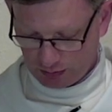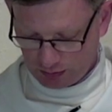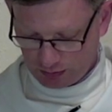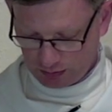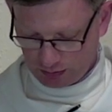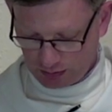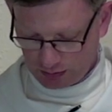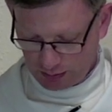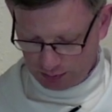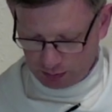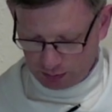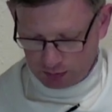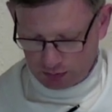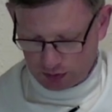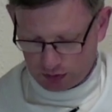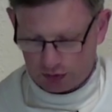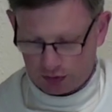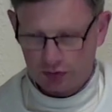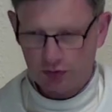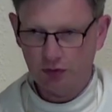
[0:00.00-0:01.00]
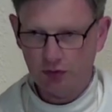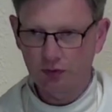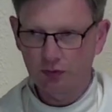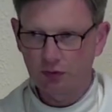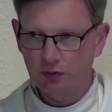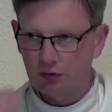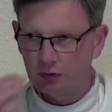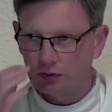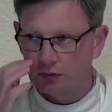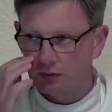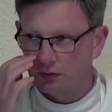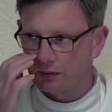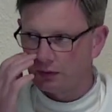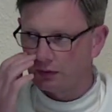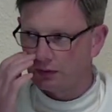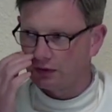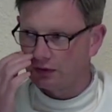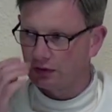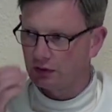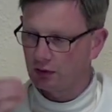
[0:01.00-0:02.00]
he prunes. So
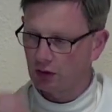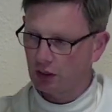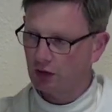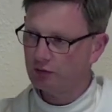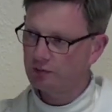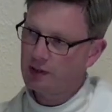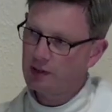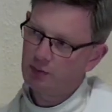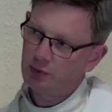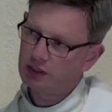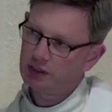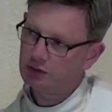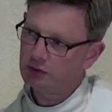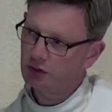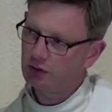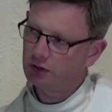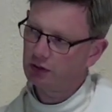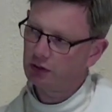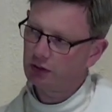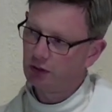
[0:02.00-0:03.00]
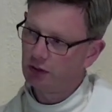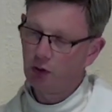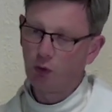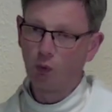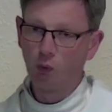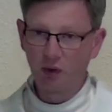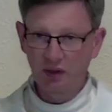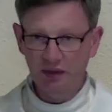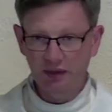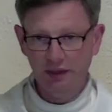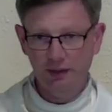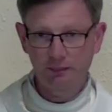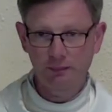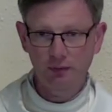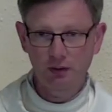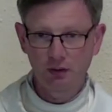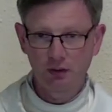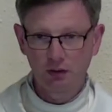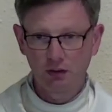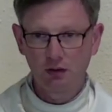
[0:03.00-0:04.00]
cut off from him, we can do nothing. With him,
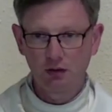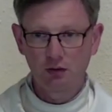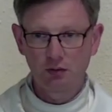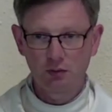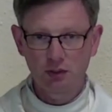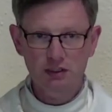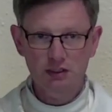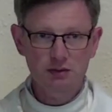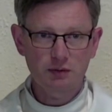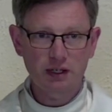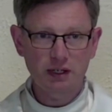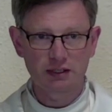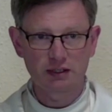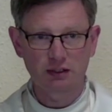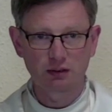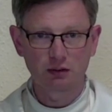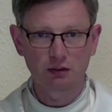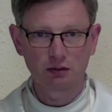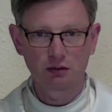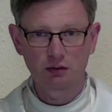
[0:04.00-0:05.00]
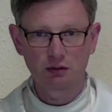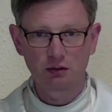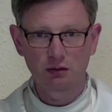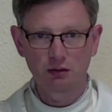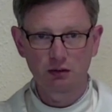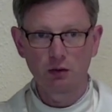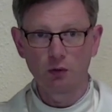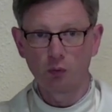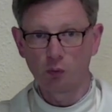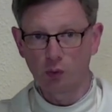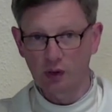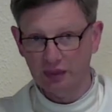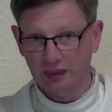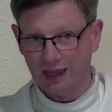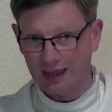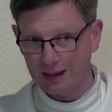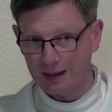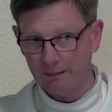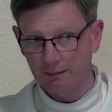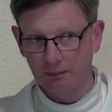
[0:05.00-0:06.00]
we can do anything. With
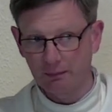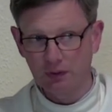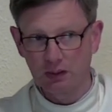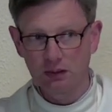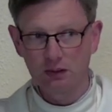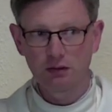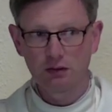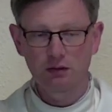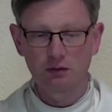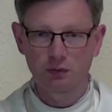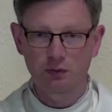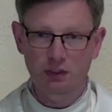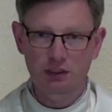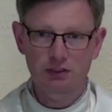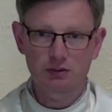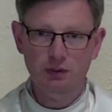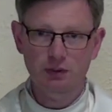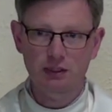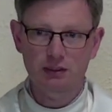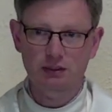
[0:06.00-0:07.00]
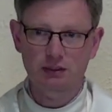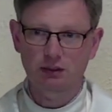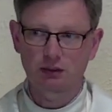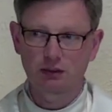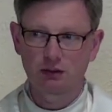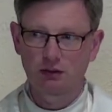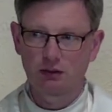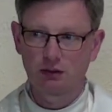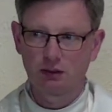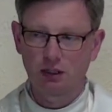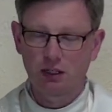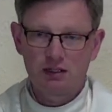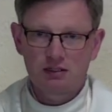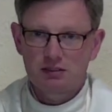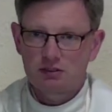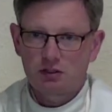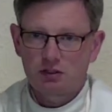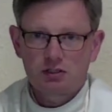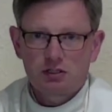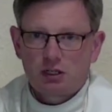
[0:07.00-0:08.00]
him, we can do anything. And it's
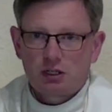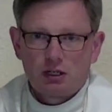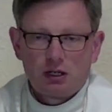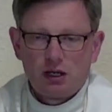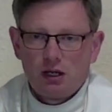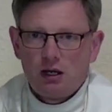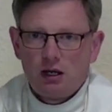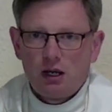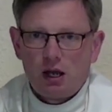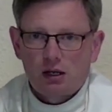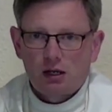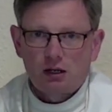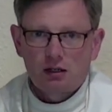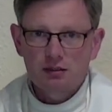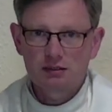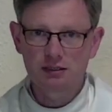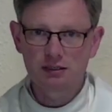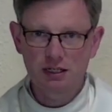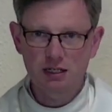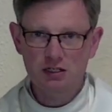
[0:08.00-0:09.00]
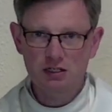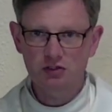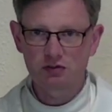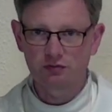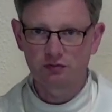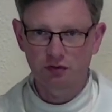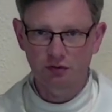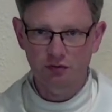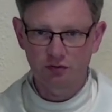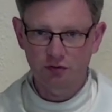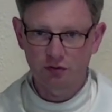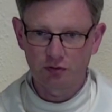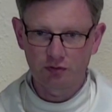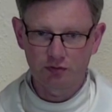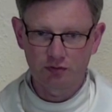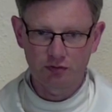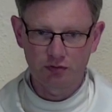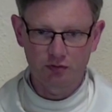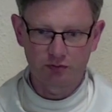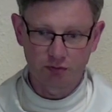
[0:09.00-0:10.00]
such a, a consolation for, for,
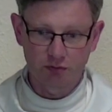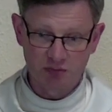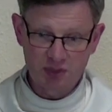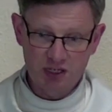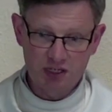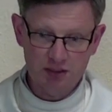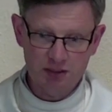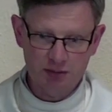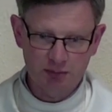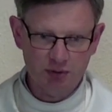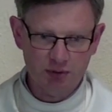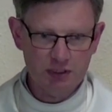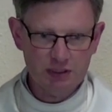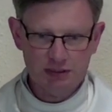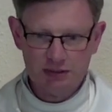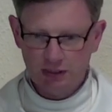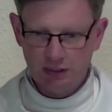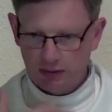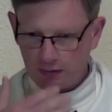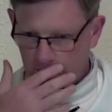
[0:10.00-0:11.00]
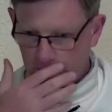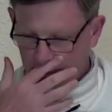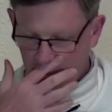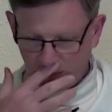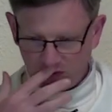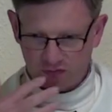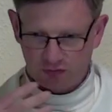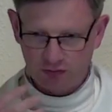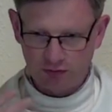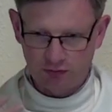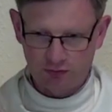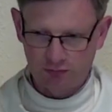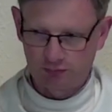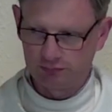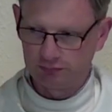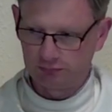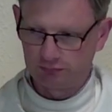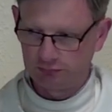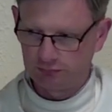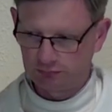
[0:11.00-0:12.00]
for, for me as a priest, or for
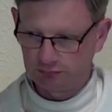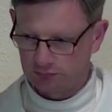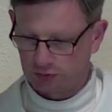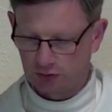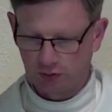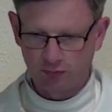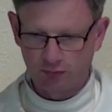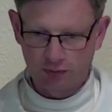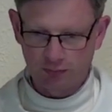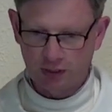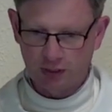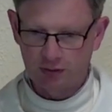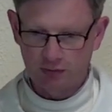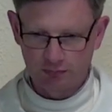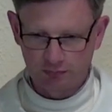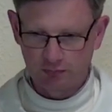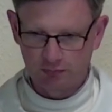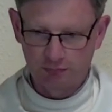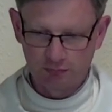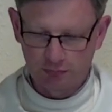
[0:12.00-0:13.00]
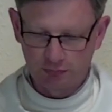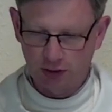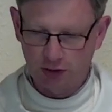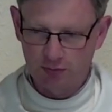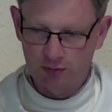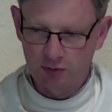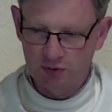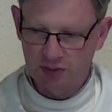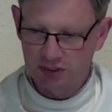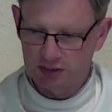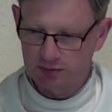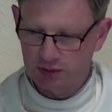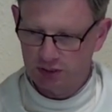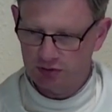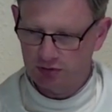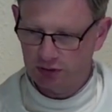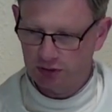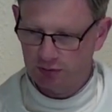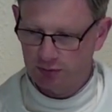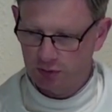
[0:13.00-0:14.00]
you know my, my community as a
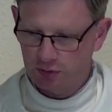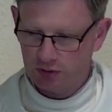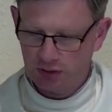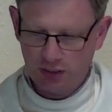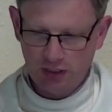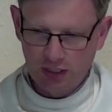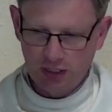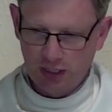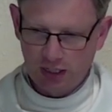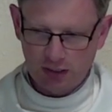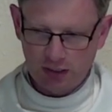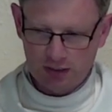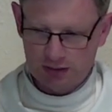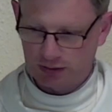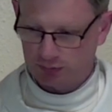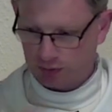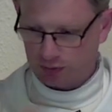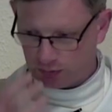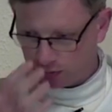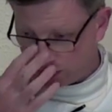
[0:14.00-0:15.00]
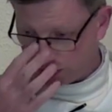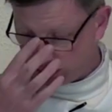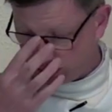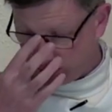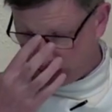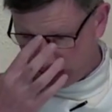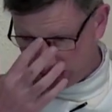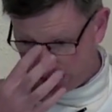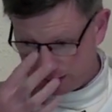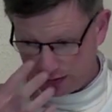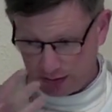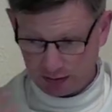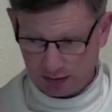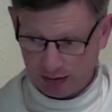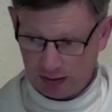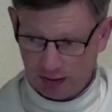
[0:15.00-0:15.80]
missionary community, because like we go to some places like